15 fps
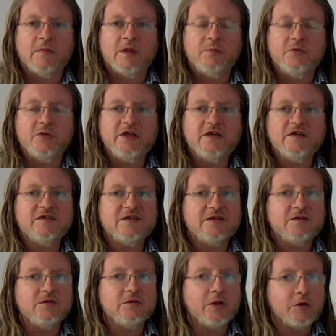Please
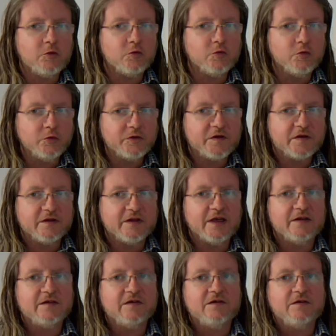note
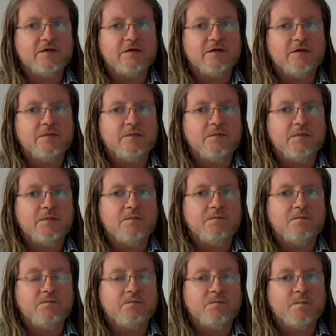that
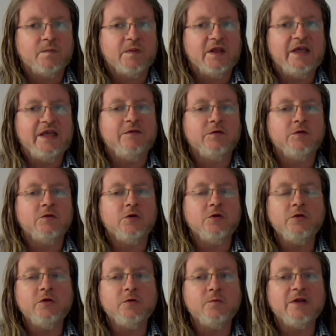even though
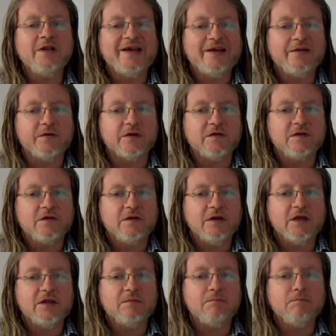you will have it,
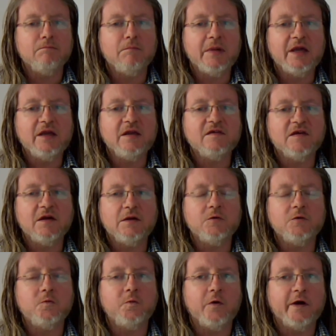it may take a
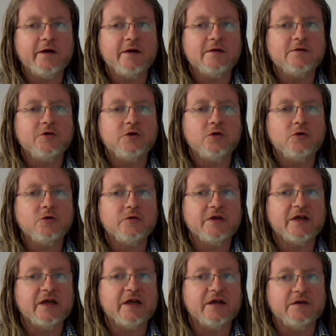while to
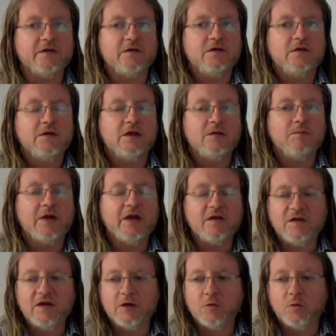coordinate it. It may
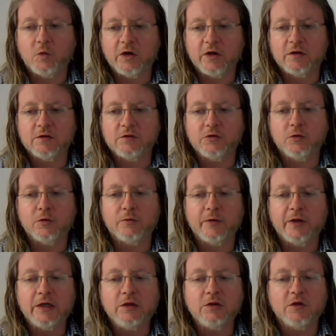take a while to
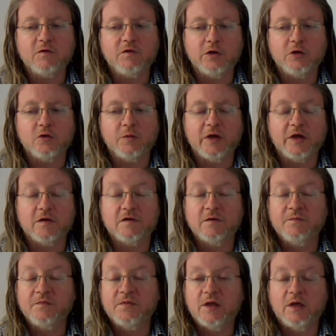arrange it for you, because
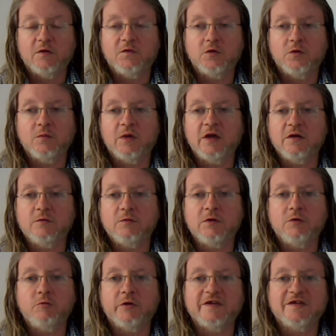if you make the
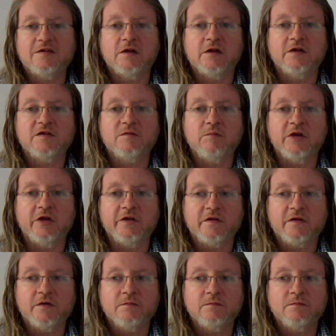request last minute